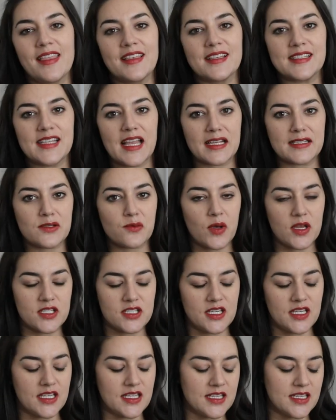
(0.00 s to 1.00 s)
This next
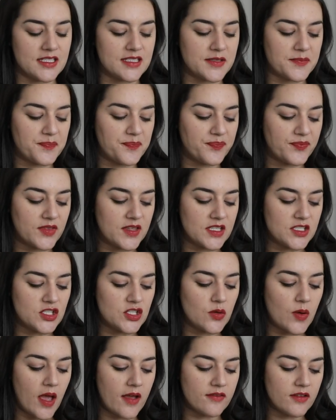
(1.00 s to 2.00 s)
question is, did
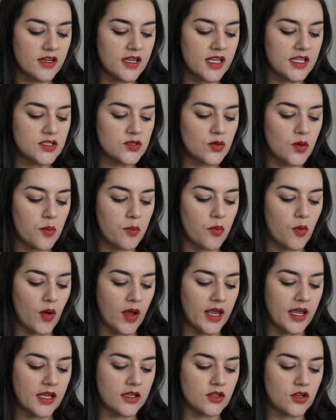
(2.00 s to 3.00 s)
you ever get to a
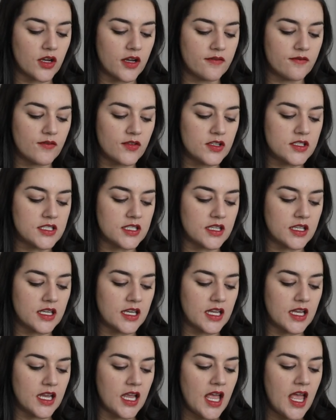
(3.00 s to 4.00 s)
point in your
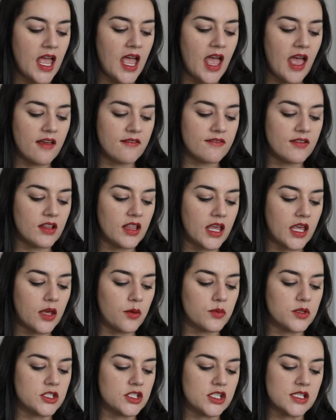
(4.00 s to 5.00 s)
infertility and feel like
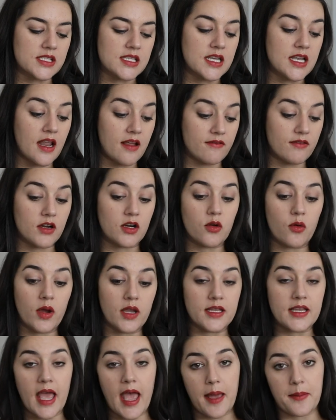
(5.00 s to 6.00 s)
it was just never
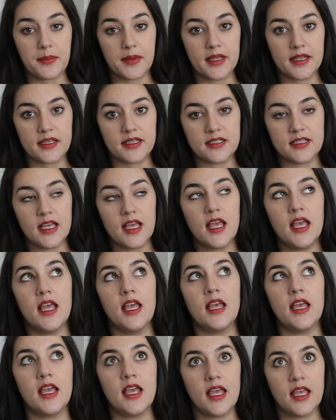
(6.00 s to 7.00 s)
going to happen?
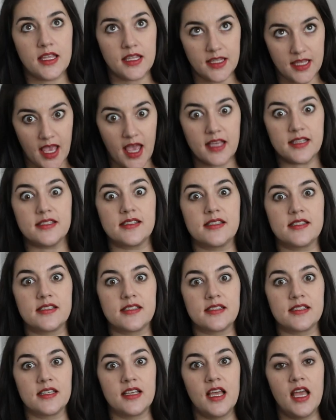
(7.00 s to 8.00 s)

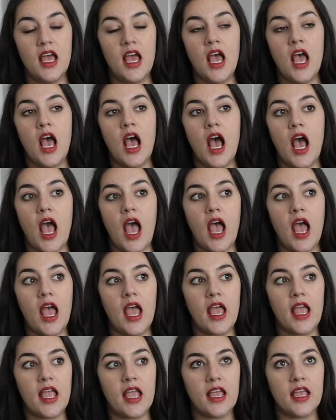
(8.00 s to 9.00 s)
Yes.
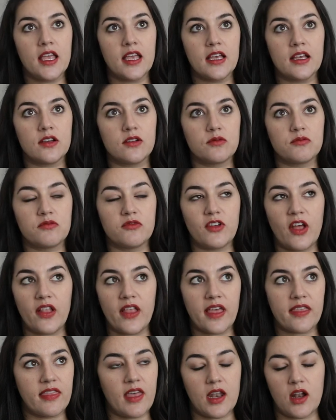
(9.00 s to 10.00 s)
I felt
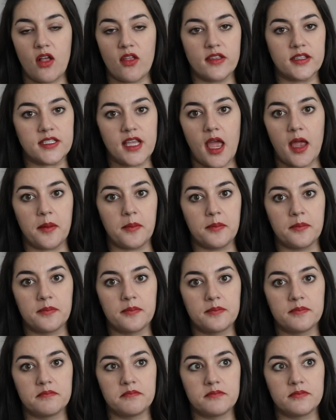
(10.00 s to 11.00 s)
like that all the time.
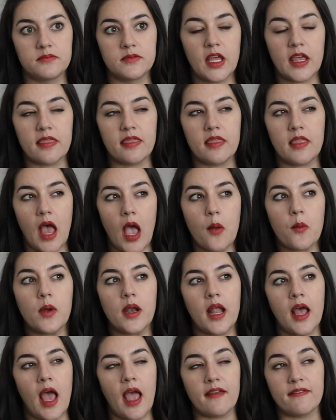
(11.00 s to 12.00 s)
Like,
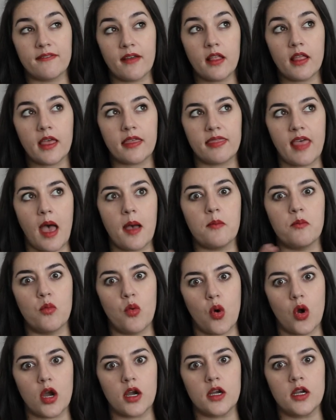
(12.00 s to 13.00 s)
I felt like that
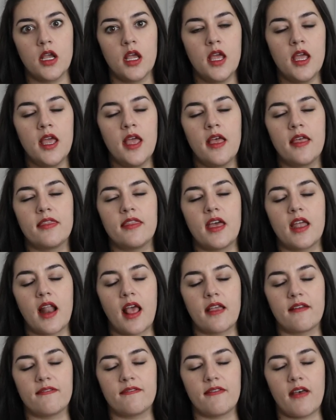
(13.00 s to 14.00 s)
more than
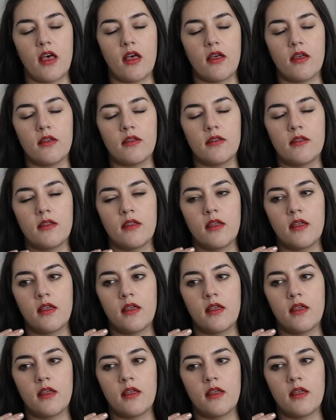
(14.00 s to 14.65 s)
I felt